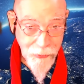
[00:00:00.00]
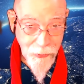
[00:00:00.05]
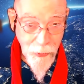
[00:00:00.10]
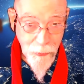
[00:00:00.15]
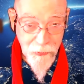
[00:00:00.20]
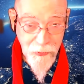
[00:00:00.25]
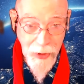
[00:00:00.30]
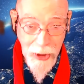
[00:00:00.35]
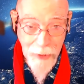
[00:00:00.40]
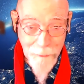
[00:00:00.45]

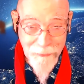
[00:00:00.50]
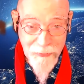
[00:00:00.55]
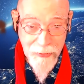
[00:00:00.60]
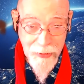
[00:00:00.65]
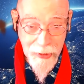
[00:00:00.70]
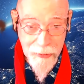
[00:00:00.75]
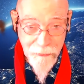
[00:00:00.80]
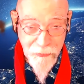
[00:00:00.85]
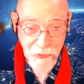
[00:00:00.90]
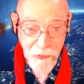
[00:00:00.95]
Those gaps
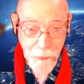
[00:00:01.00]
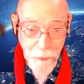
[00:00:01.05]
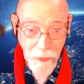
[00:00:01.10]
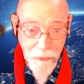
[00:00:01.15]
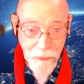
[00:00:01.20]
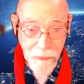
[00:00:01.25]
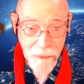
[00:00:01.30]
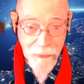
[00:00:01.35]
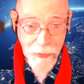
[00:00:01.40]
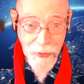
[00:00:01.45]
get
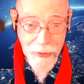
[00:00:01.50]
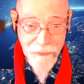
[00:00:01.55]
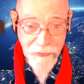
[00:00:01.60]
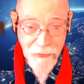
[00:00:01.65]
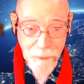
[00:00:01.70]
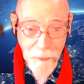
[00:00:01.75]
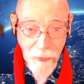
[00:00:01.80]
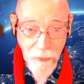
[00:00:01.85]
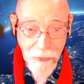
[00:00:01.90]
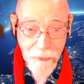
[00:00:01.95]
smaller and
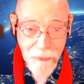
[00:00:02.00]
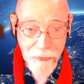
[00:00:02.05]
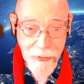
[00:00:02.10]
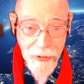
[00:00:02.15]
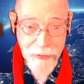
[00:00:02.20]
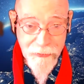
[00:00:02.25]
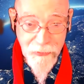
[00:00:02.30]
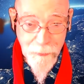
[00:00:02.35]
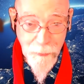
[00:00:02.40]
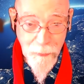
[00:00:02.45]
smaller
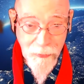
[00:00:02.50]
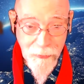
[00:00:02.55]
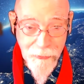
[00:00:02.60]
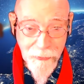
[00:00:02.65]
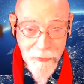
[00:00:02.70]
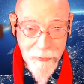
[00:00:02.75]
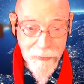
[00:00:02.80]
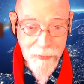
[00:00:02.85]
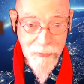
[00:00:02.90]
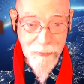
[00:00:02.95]
and
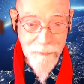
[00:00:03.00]
smaller.